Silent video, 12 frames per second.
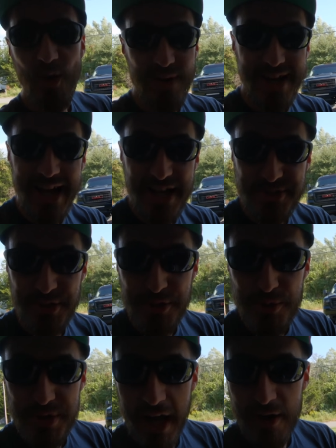All right guys, the
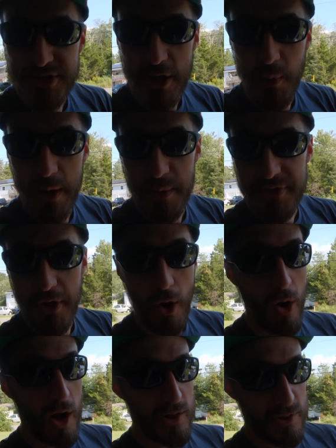new tires I went with
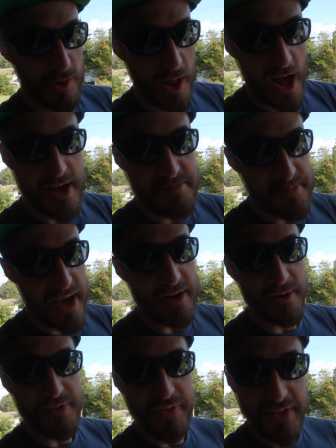are a lot
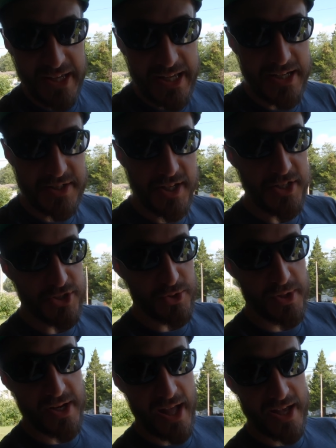better than the E T
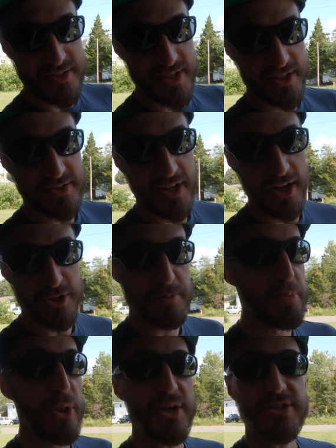Street S S
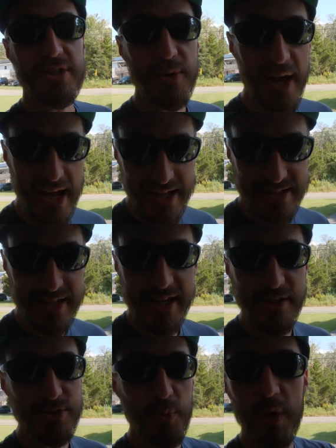tires, plus they're
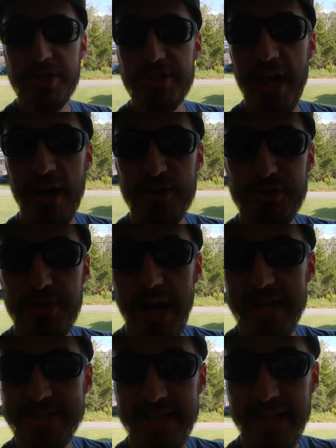eighteens. Which tires do you
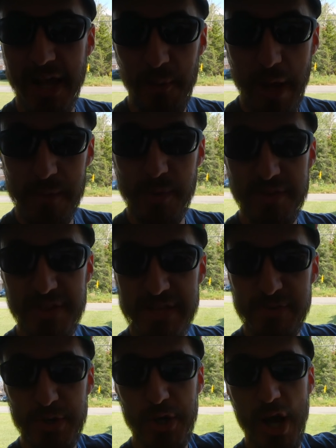guys think I went with?
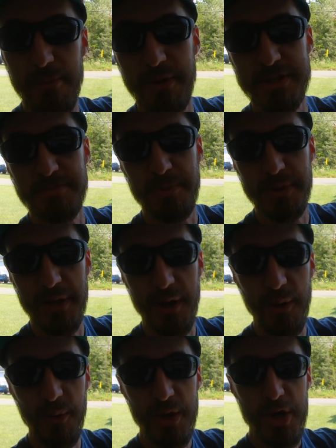Leave your comments
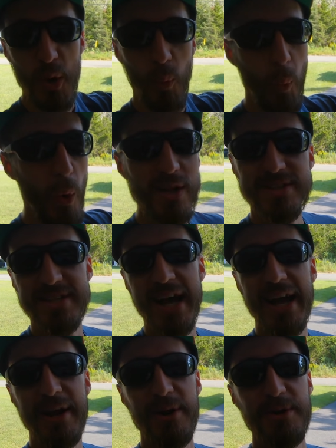below. What
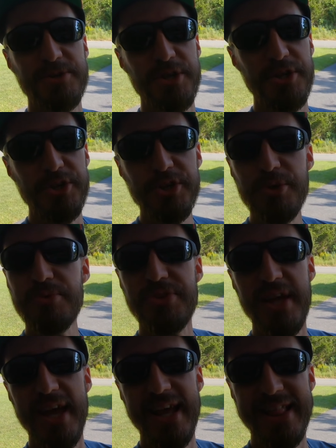tire do you
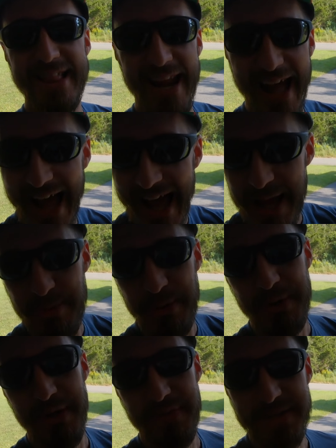think that I
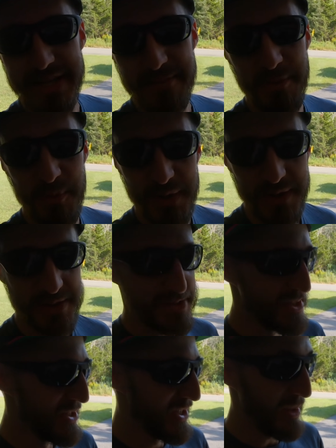put on the Demon
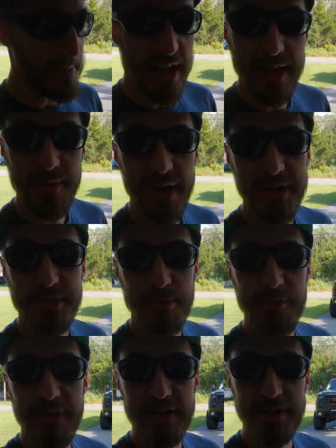wheels? I'm getting ready to
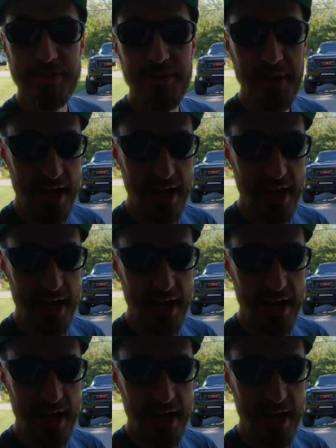reveal it to you